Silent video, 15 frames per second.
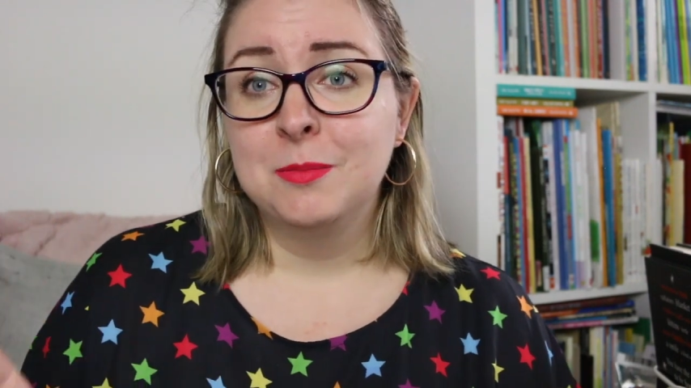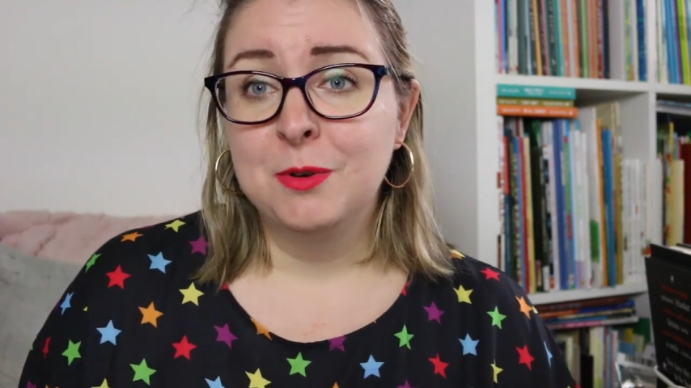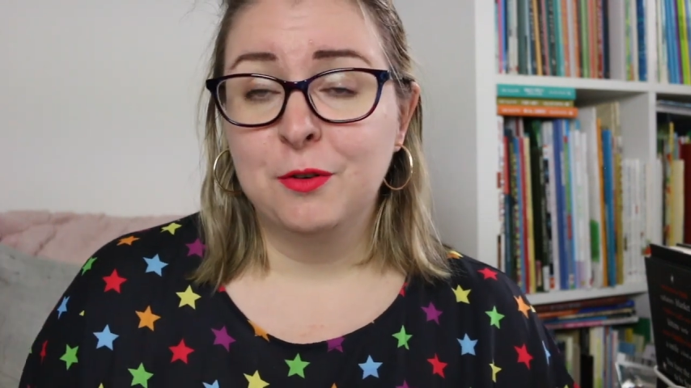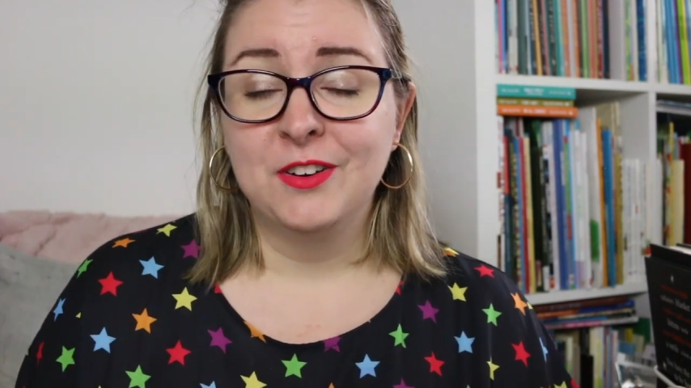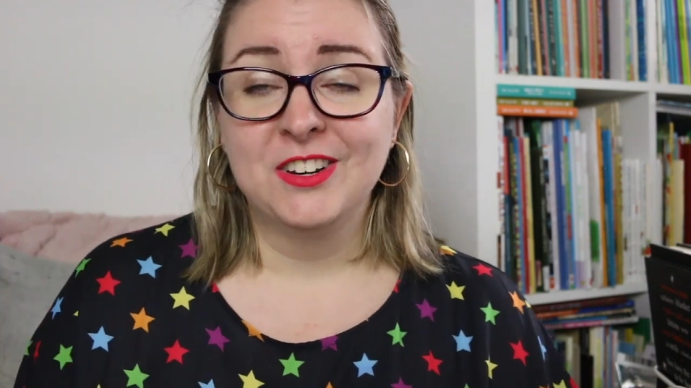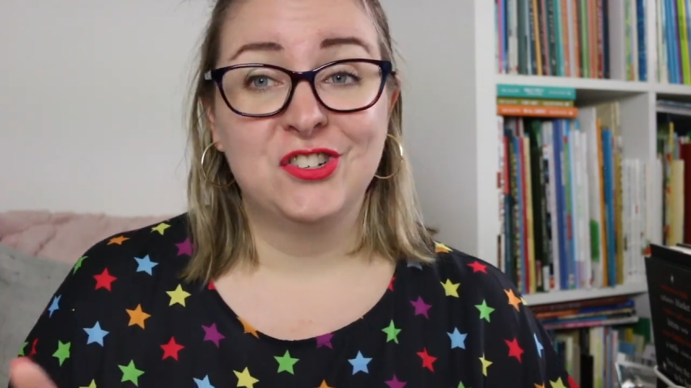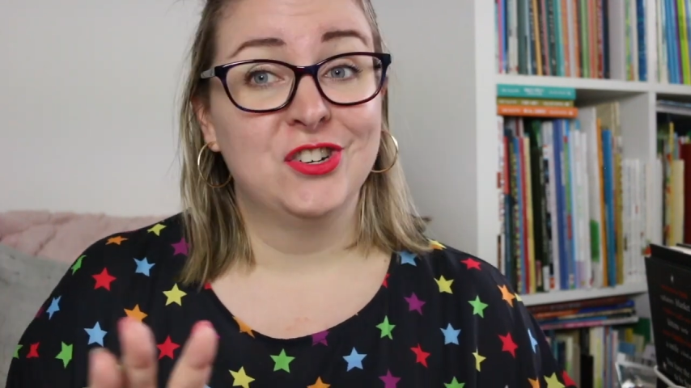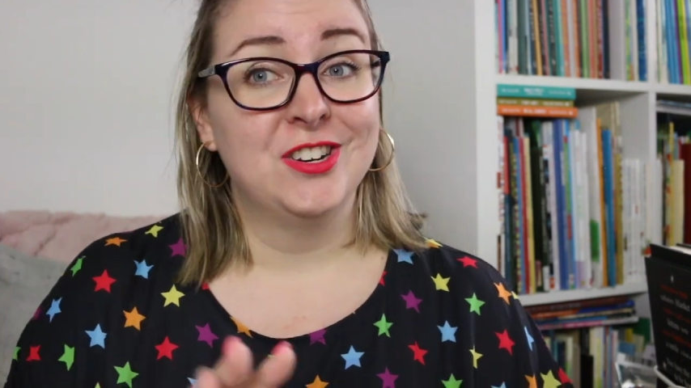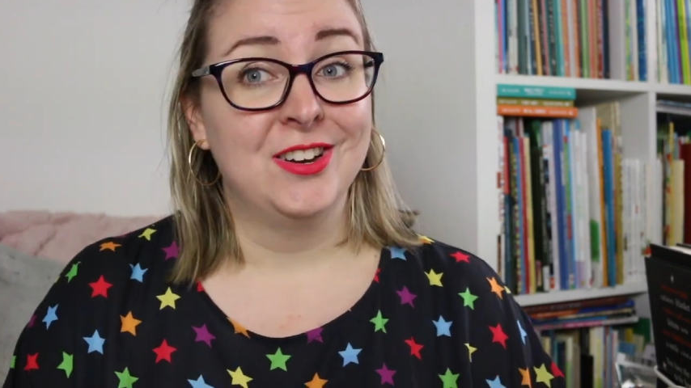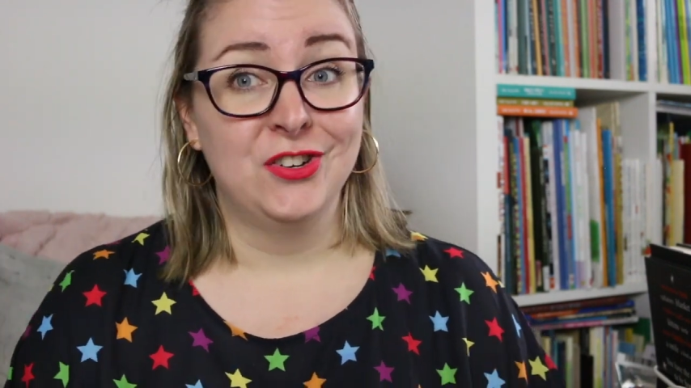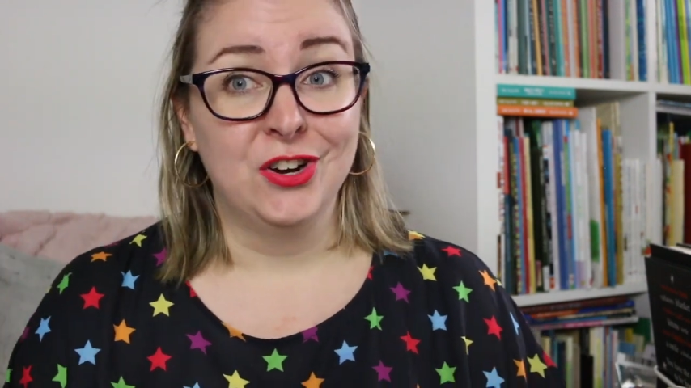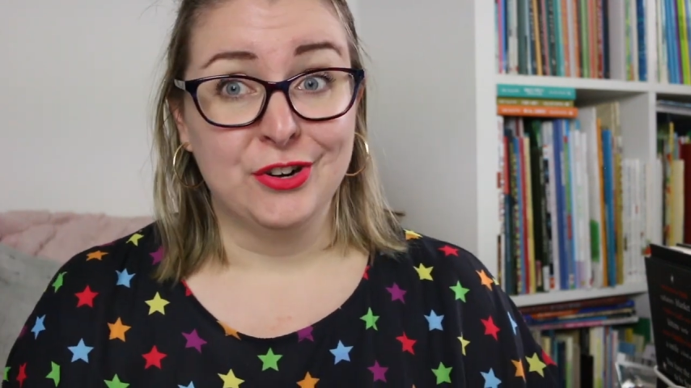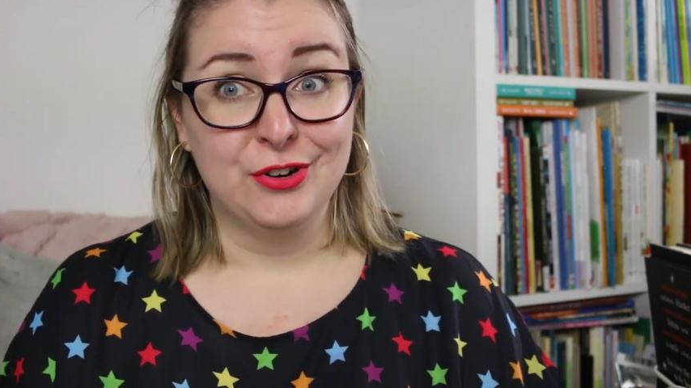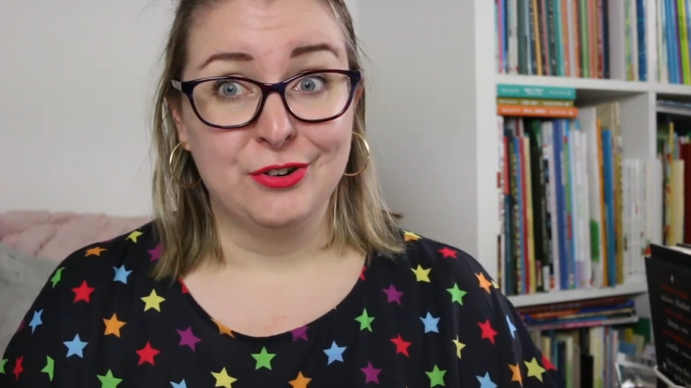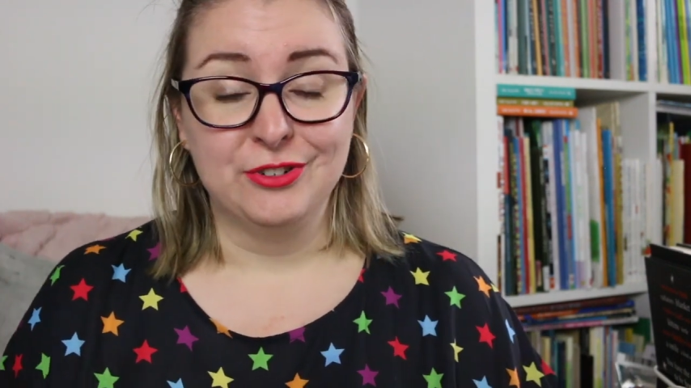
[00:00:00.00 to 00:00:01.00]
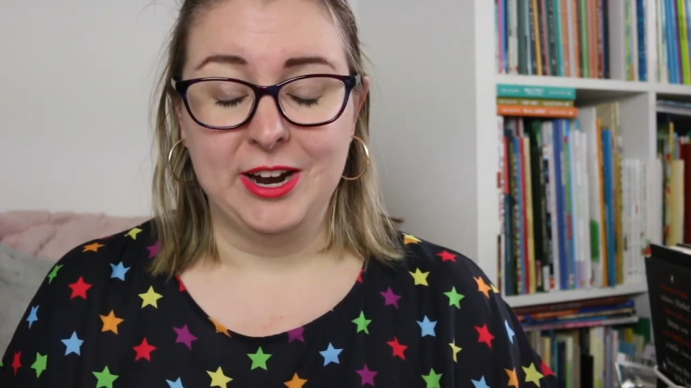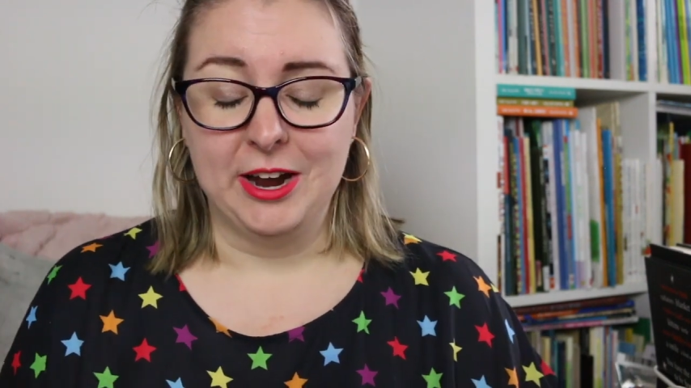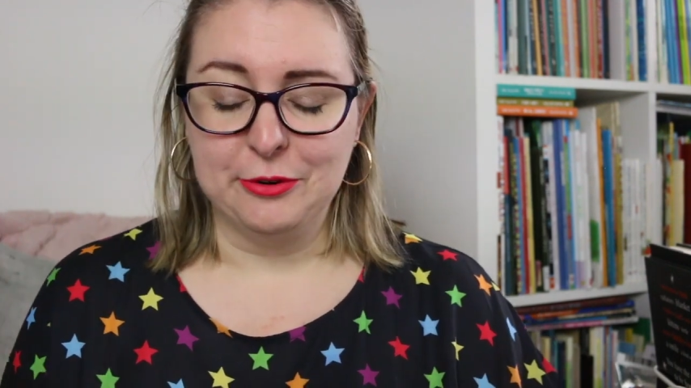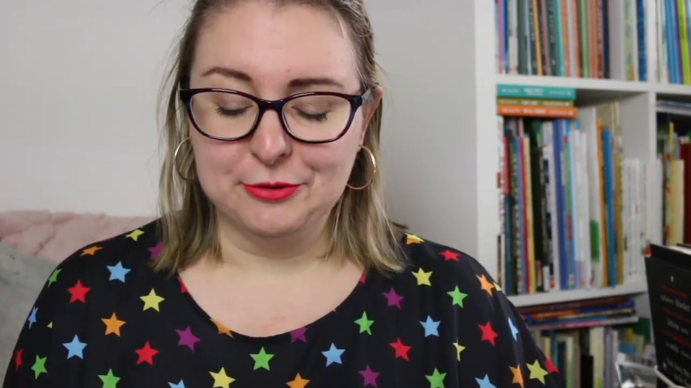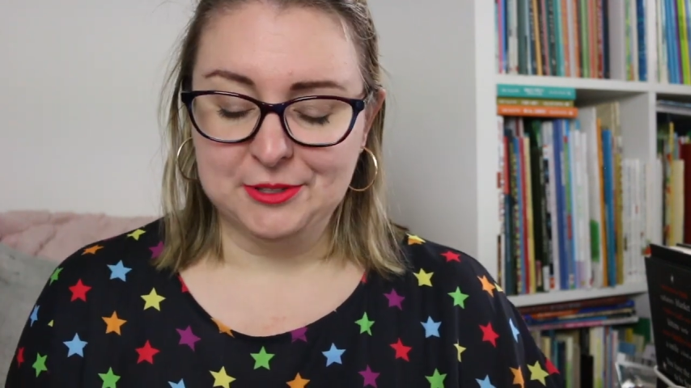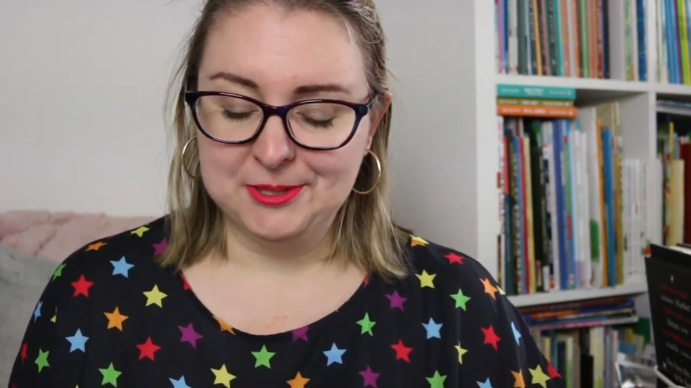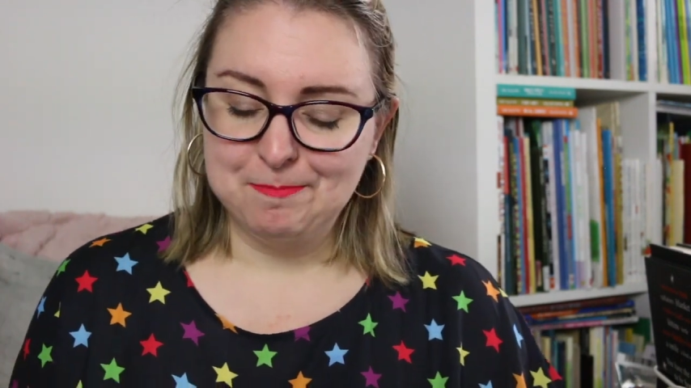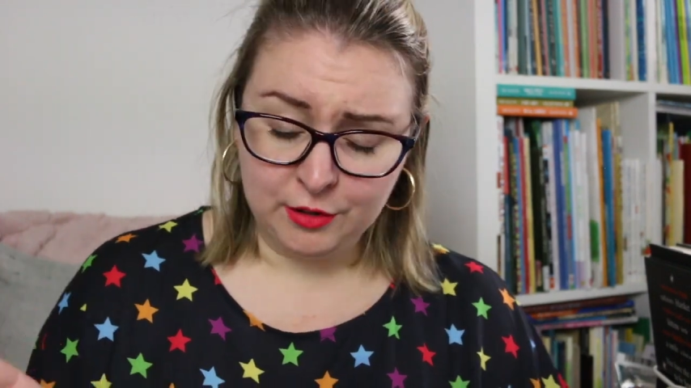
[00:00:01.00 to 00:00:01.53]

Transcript: middle fiction, and young adult titles.